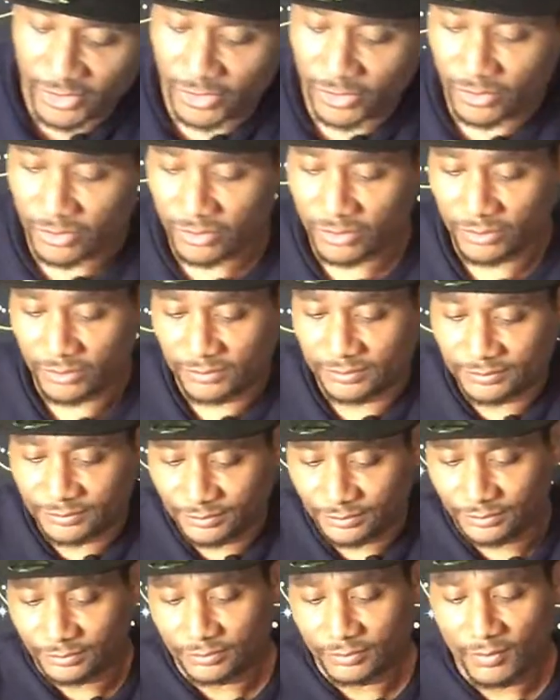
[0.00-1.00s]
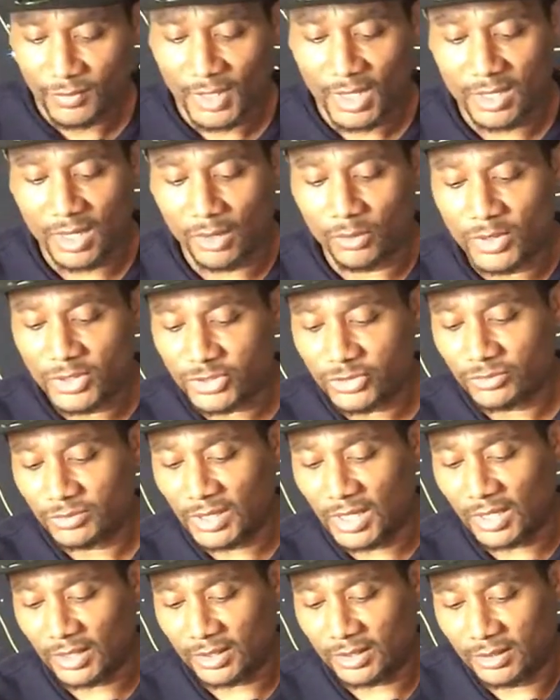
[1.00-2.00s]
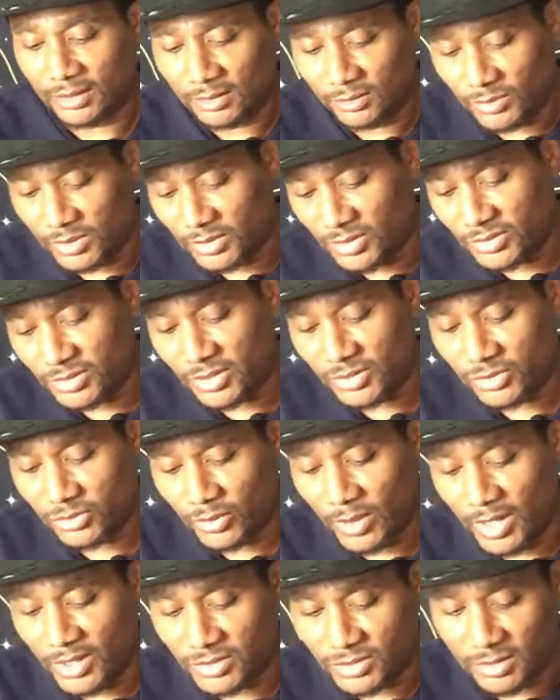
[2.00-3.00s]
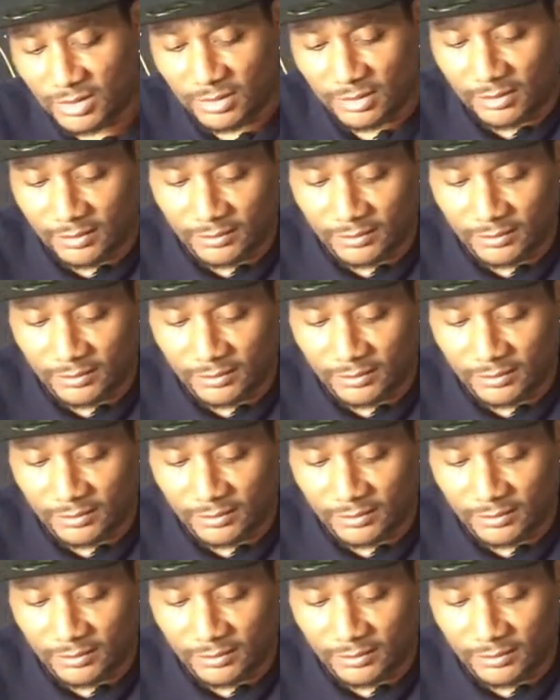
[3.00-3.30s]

for you and I wish you luck with your situation.